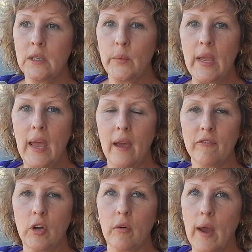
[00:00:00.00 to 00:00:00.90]
We
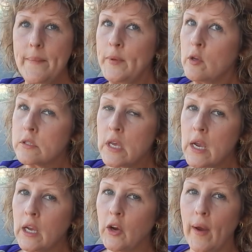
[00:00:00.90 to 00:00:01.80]
have great
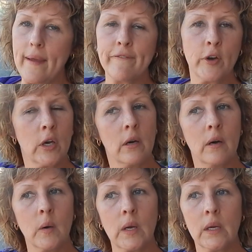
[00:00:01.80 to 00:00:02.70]
music, great
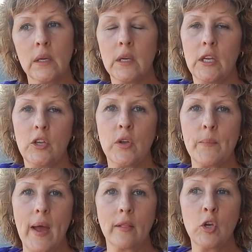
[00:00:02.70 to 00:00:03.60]
food. You
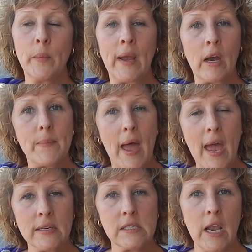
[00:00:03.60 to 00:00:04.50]
can buy luminary
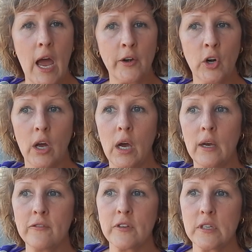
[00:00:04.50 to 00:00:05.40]
bags in honor
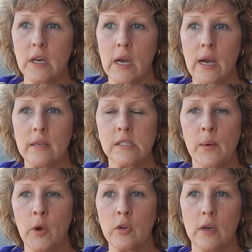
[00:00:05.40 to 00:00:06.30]
of uh,
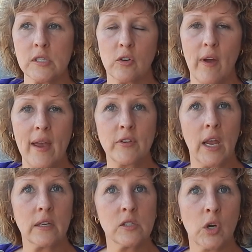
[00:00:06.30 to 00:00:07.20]
someone who has survived
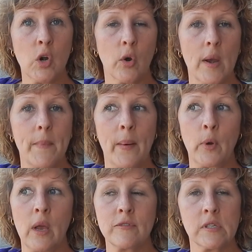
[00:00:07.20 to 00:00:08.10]
cancer or in
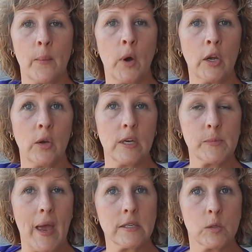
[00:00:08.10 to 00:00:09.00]
memory of someone who
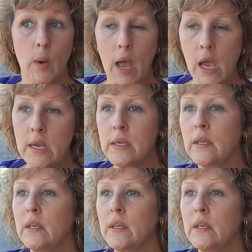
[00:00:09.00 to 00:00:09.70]
has passed away.